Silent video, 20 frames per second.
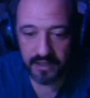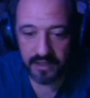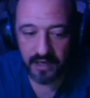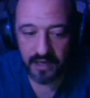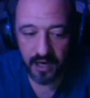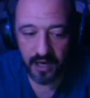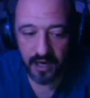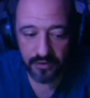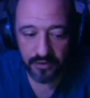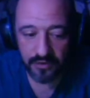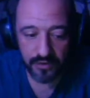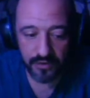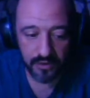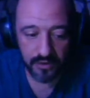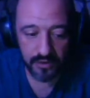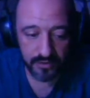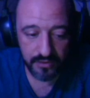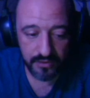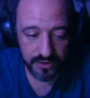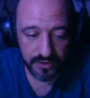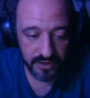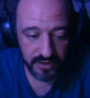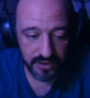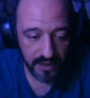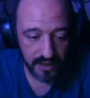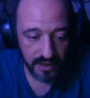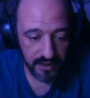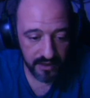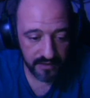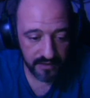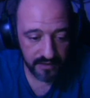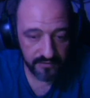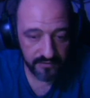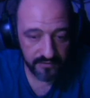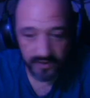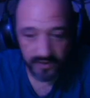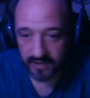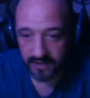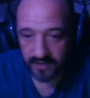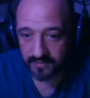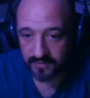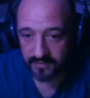How do you lose? If you die.